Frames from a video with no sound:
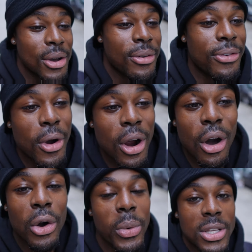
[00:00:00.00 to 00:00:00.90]
for a
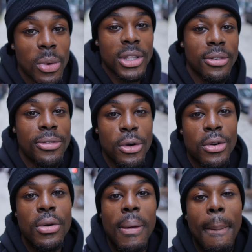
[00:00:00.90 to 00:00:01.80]
whole week's worth of
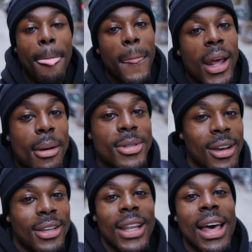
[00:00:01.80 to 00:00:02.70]
food. And I'm
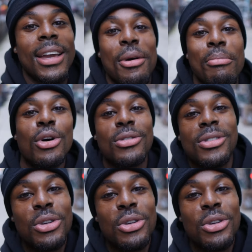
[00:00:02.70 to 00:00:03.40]
talking like the most